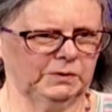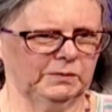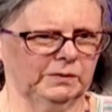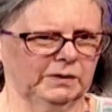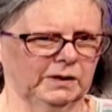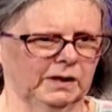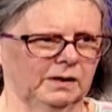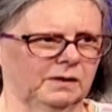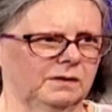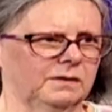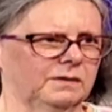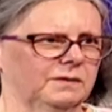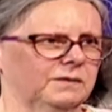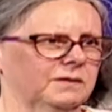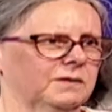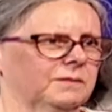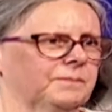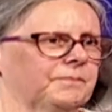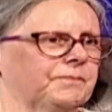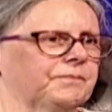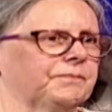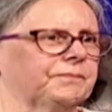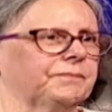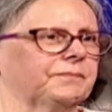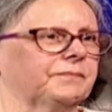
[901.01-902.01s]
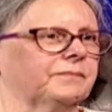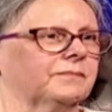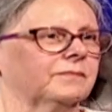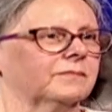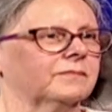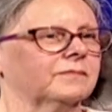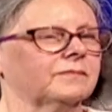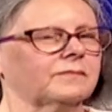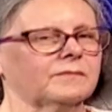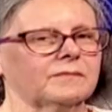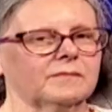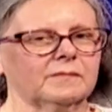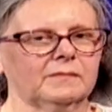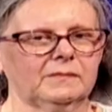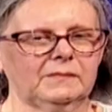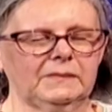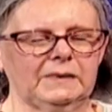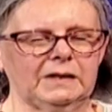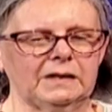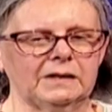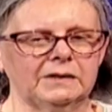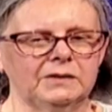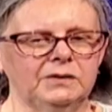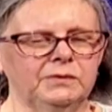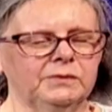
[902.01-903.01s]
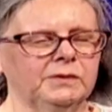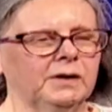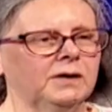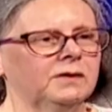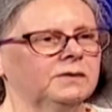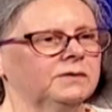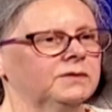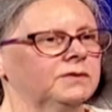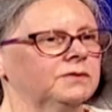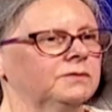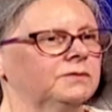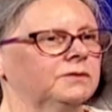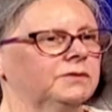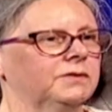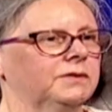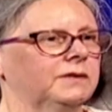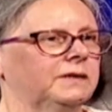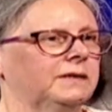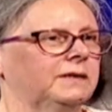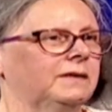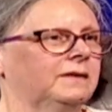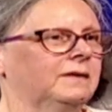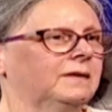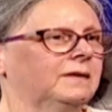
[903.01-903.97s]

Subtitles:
you can't do all the